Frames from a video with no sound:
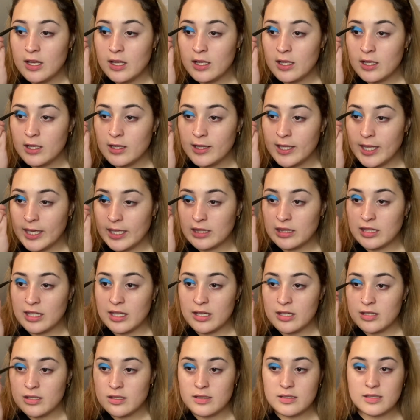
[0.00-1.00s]
like
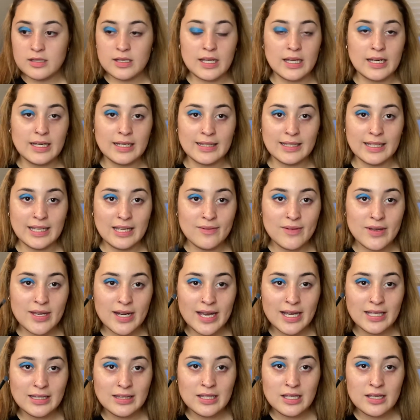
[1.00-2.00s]
this and leave it
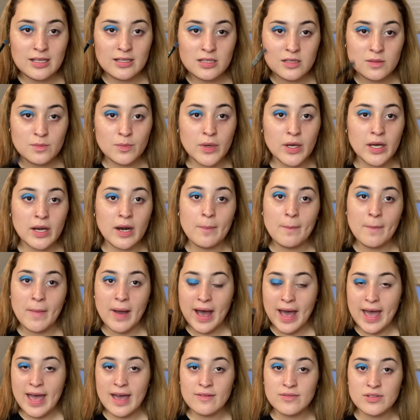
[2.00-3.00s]
at this, but I
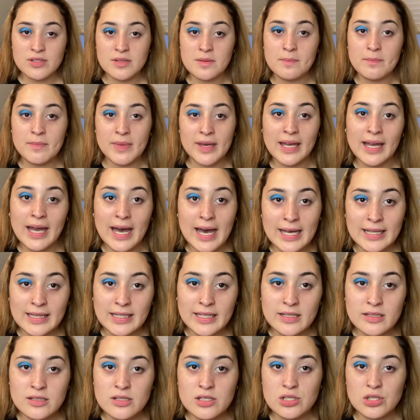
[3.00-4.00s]
have some big
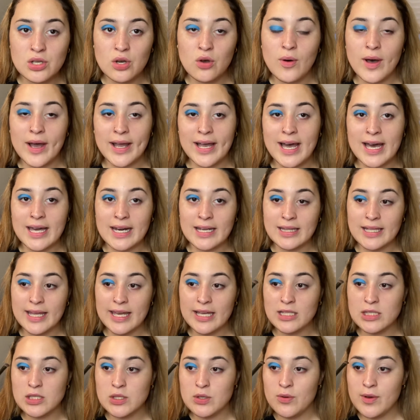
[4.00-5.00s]
eyelids, so I kind of like
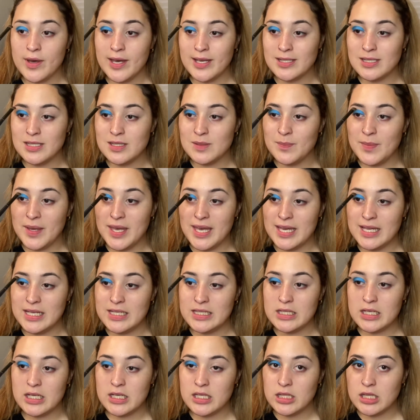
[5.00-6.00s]
to expand
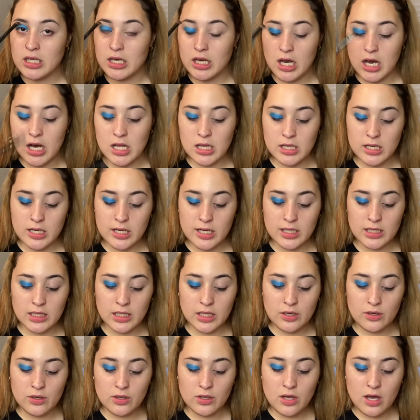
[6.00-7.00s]
the color a
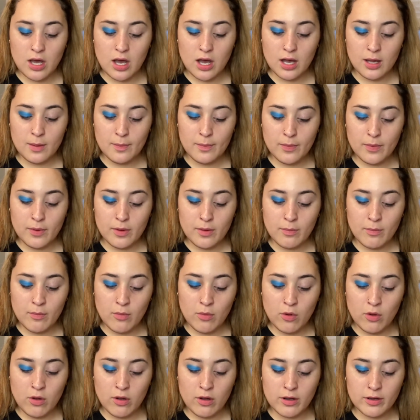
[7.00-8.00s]
little up
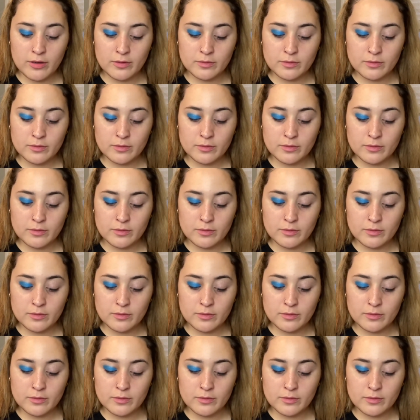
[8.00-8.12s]
more.